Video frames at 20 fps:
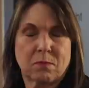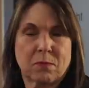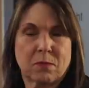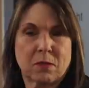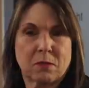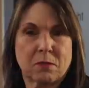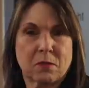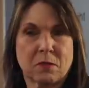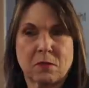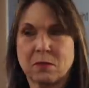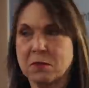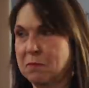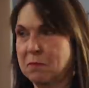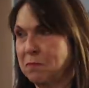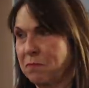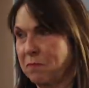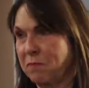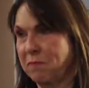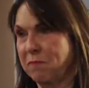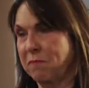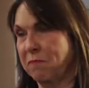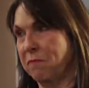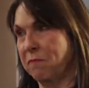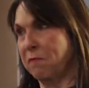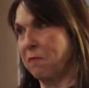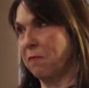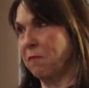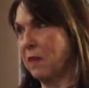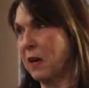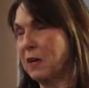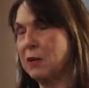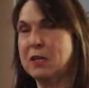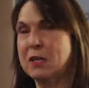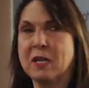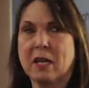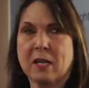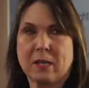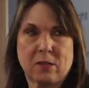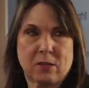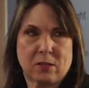This is far
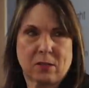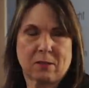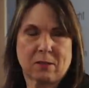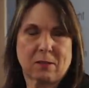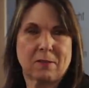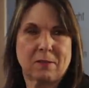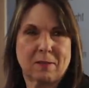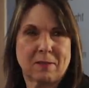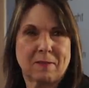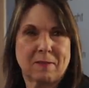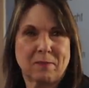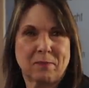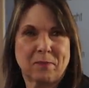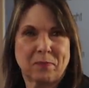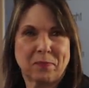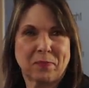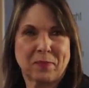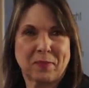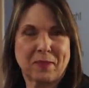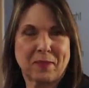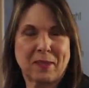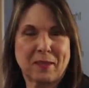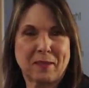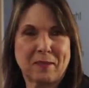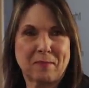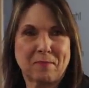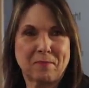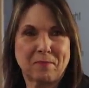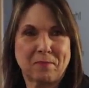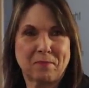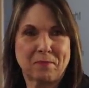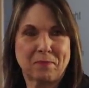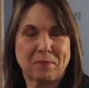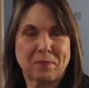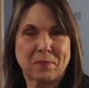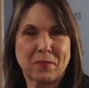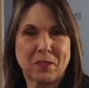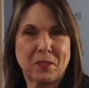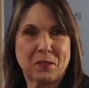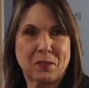nicer than,
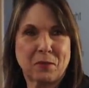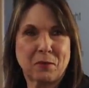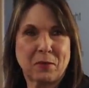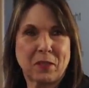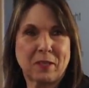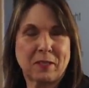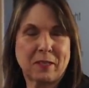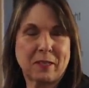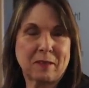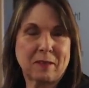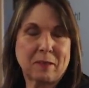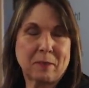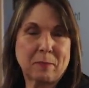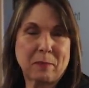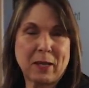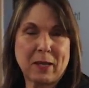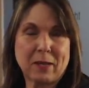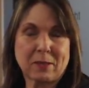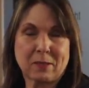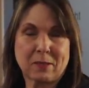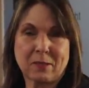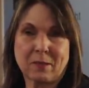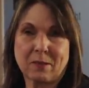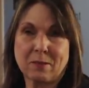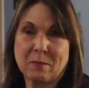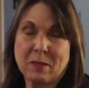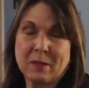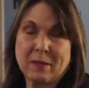you know, they did in the past, so.